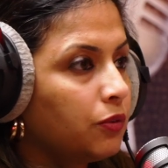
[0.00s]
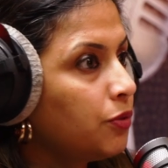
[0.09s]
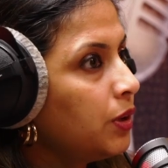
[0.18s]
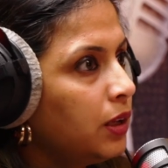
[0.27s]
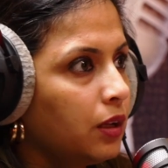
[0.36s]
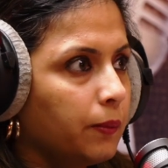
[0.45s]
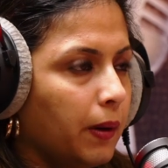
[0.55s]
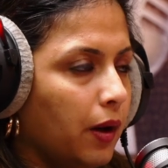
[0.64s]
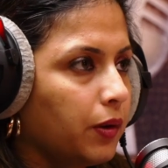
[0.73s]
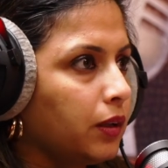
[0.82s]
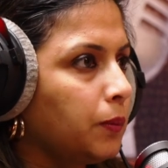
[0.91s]
reading
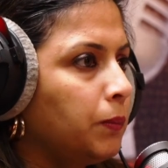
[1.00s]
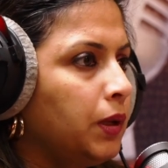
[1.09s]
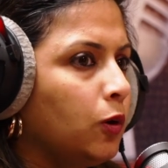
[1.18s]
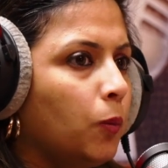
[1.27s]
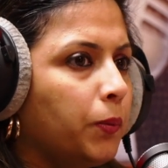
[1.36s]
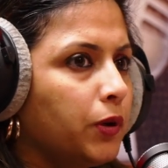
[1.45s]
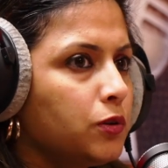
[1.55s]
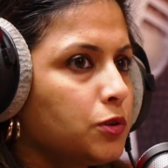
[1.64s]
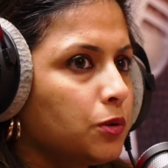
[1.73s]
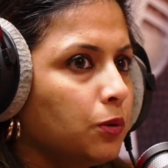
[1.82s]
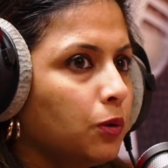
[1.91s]
about it. Be open
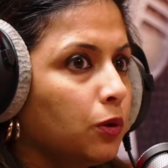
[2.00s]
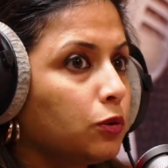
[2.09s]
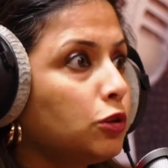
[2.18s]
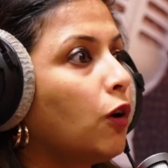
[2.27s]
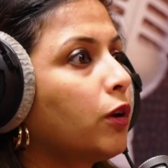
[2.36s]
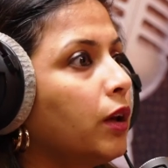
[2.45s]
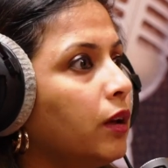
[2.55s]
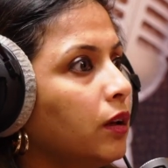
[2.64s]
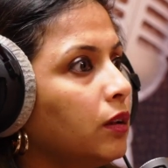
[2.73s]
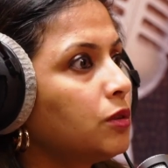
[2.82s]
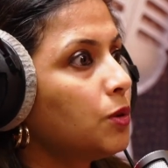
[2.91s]
to
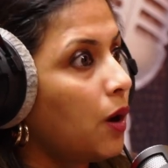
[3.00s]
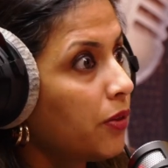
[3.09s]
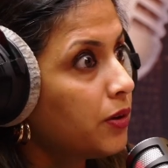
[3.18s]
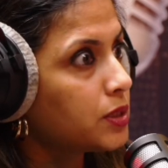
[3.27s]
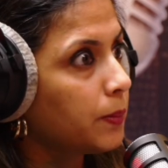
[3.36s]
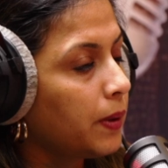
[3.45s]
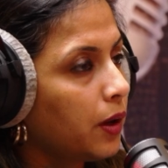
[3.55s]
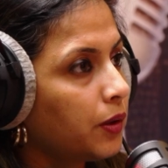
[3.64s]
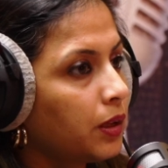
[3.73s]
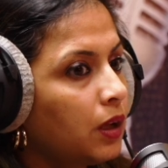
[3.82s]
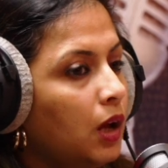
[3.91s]
talking to others
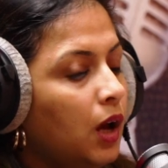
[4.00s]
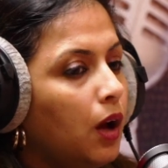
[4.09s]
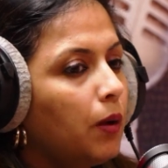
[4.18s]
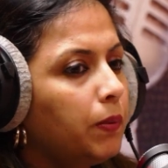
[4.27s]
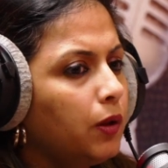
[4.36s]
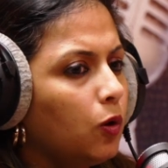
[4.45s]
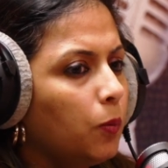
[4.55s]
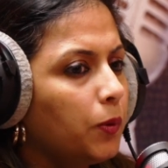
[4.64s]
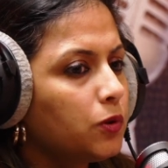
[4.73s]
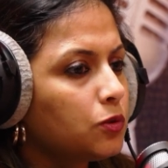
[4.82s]
about it. Be open